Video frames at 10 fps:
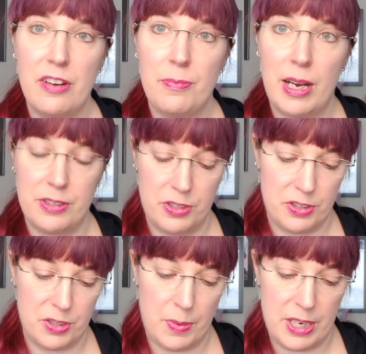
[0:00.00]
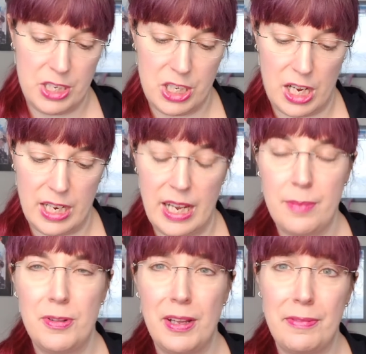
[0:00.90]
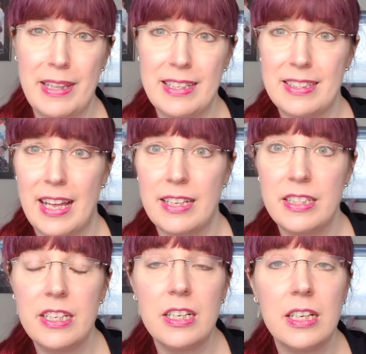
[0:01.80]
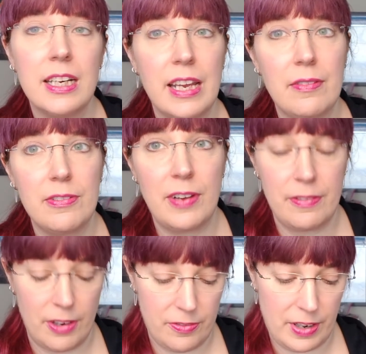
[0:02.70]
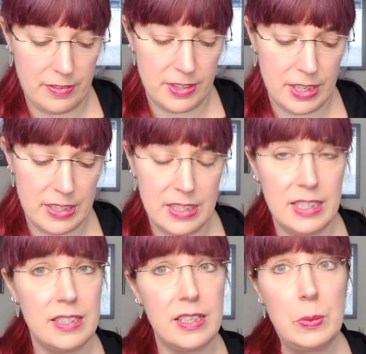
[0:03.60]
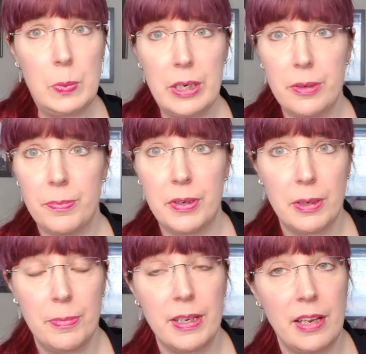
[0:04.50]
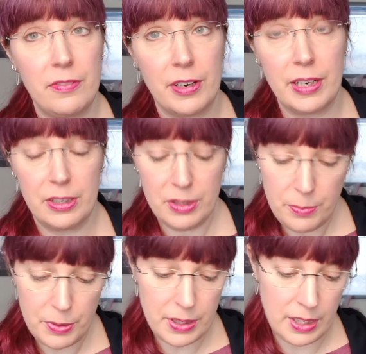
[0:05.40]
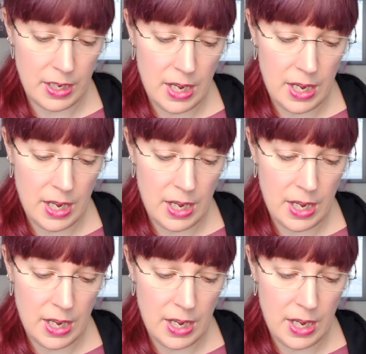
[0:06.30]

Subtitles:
of Monsters by Sean Hamill. I read this last year, gave it 5 out of 5 stars. It is a weird book, but a very good book.